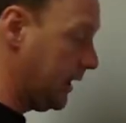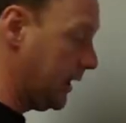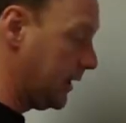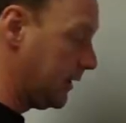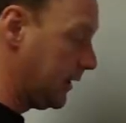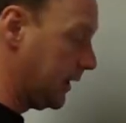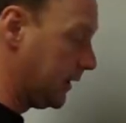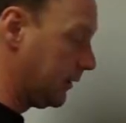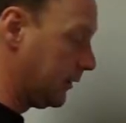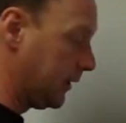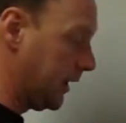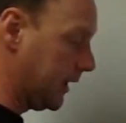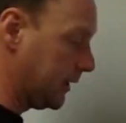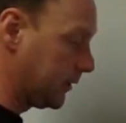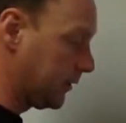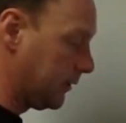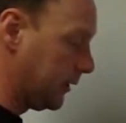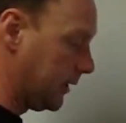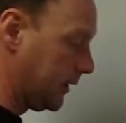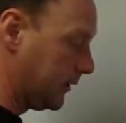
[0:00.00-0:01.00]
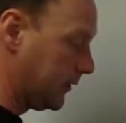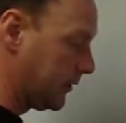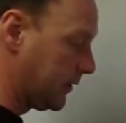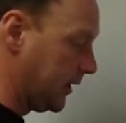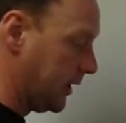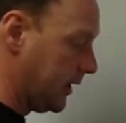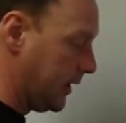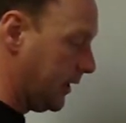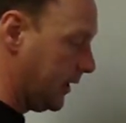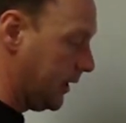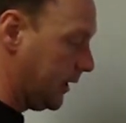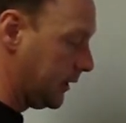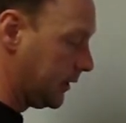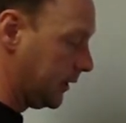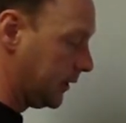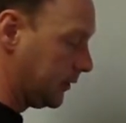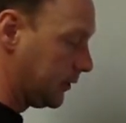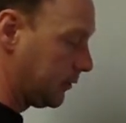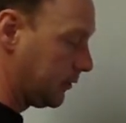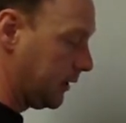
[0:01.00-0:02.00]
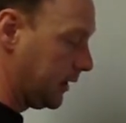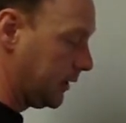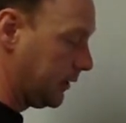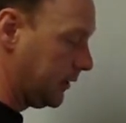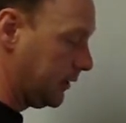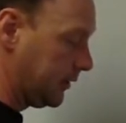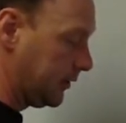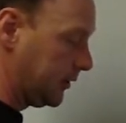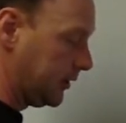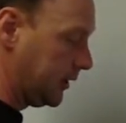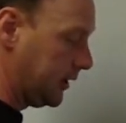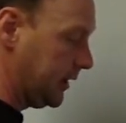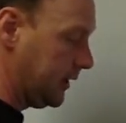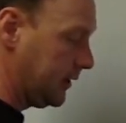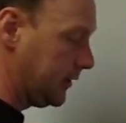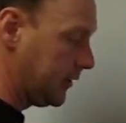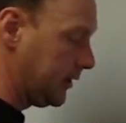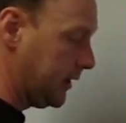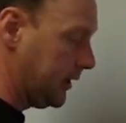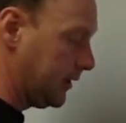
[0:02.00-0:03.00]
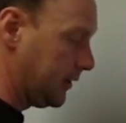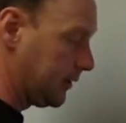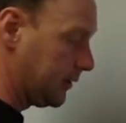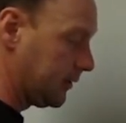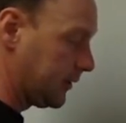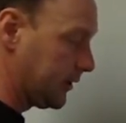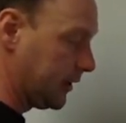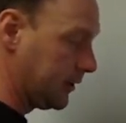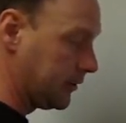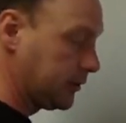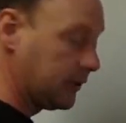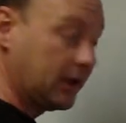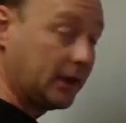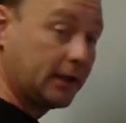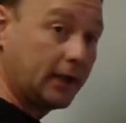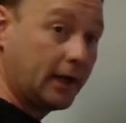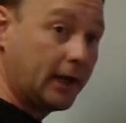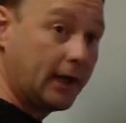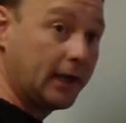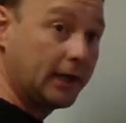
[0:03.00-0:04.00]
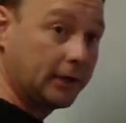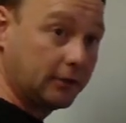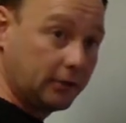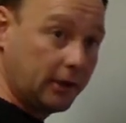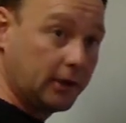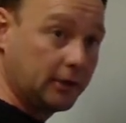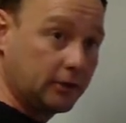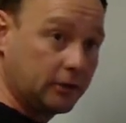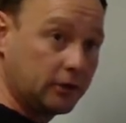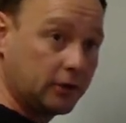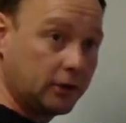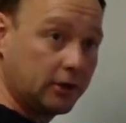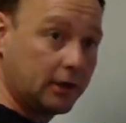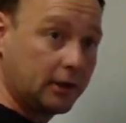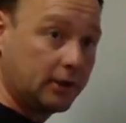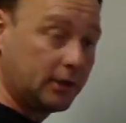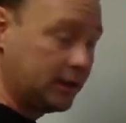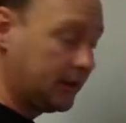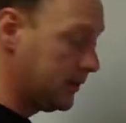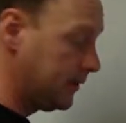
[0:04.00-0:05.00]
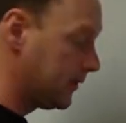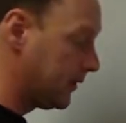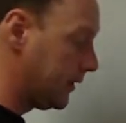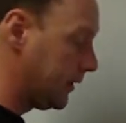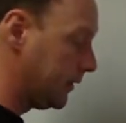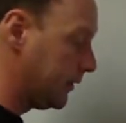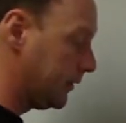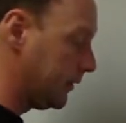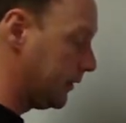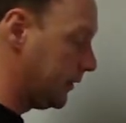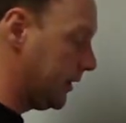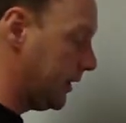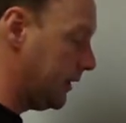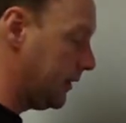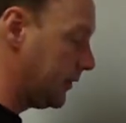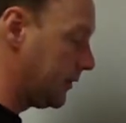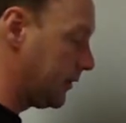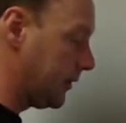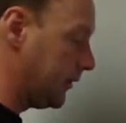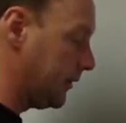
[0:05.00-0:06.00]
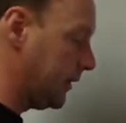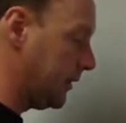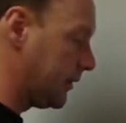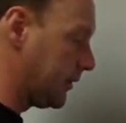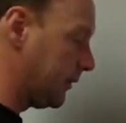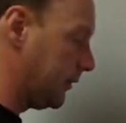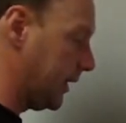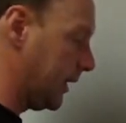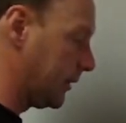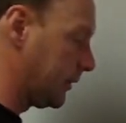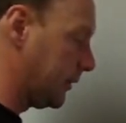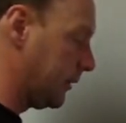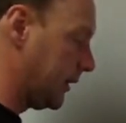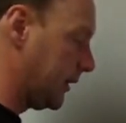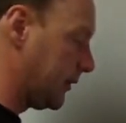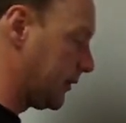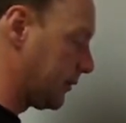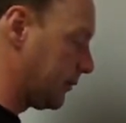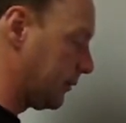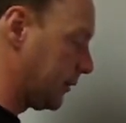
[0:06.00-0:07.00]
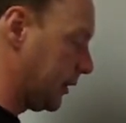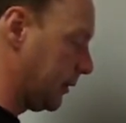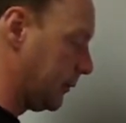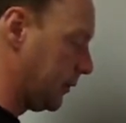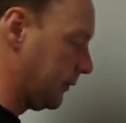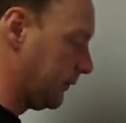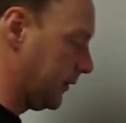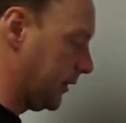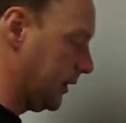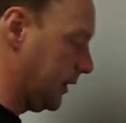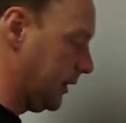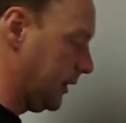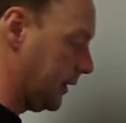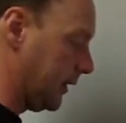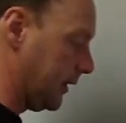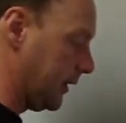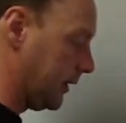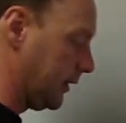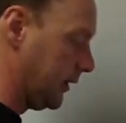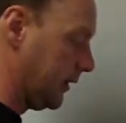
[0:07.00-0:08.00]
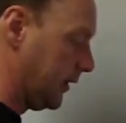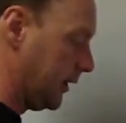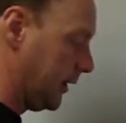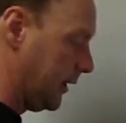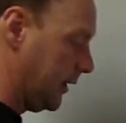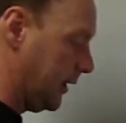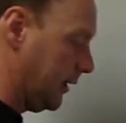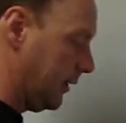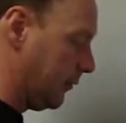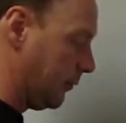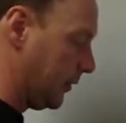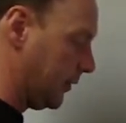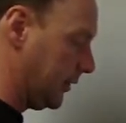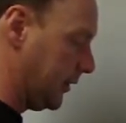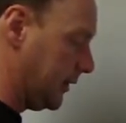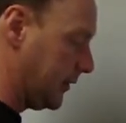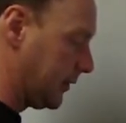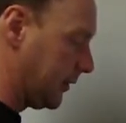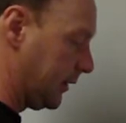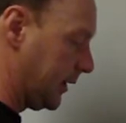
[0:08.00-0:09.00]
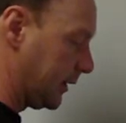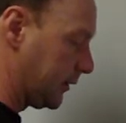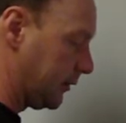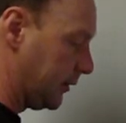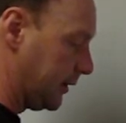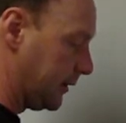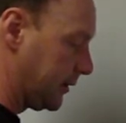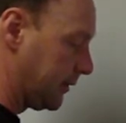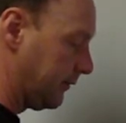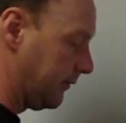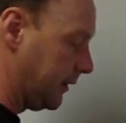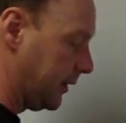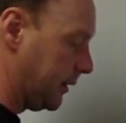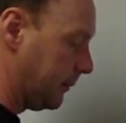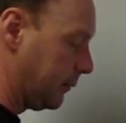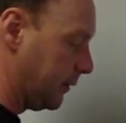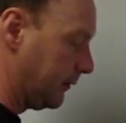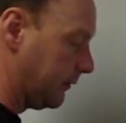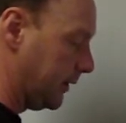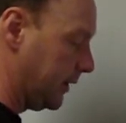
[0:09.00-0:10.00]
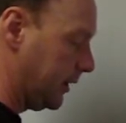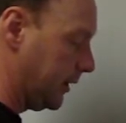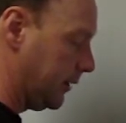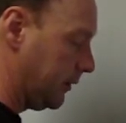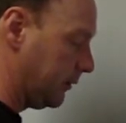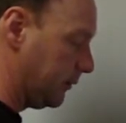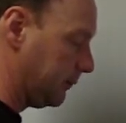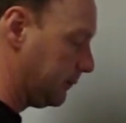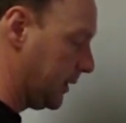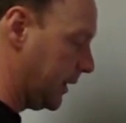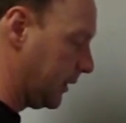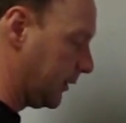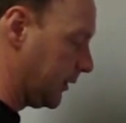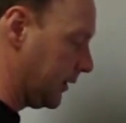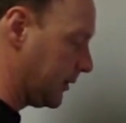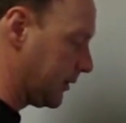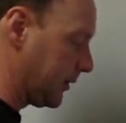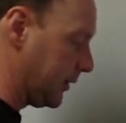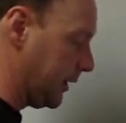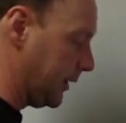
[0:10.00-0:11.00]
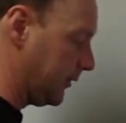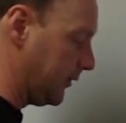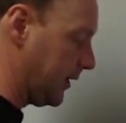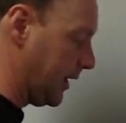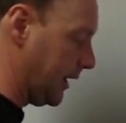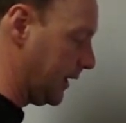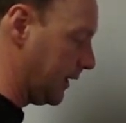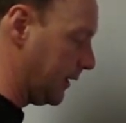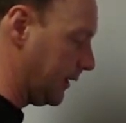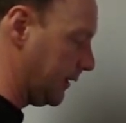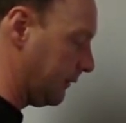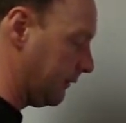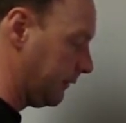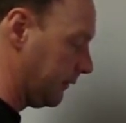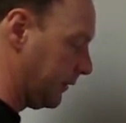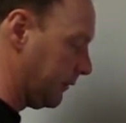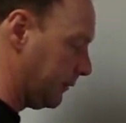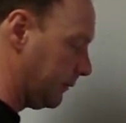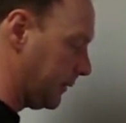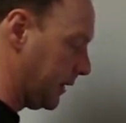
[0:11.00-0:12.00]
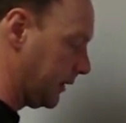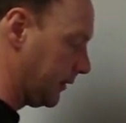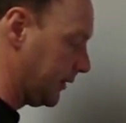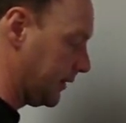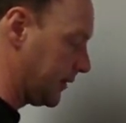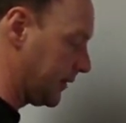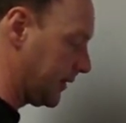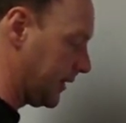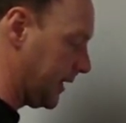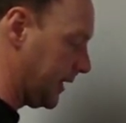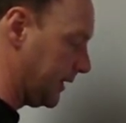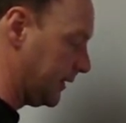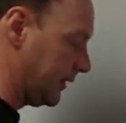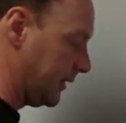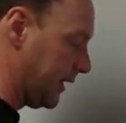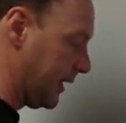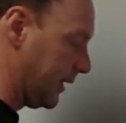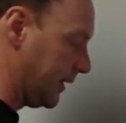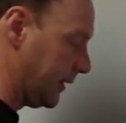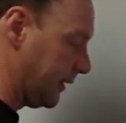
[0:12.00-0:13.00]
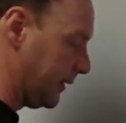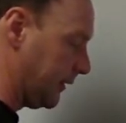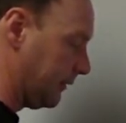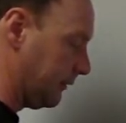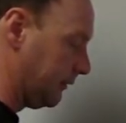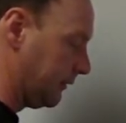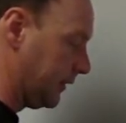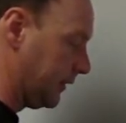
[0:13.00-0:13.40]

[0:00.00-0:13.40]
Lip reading: And then electrons are going to try to, these are essentially at a higher energy than these and these, so these electrons will come over here. And when these electrons fill up over here, it will make this all negative, it will make this side negative.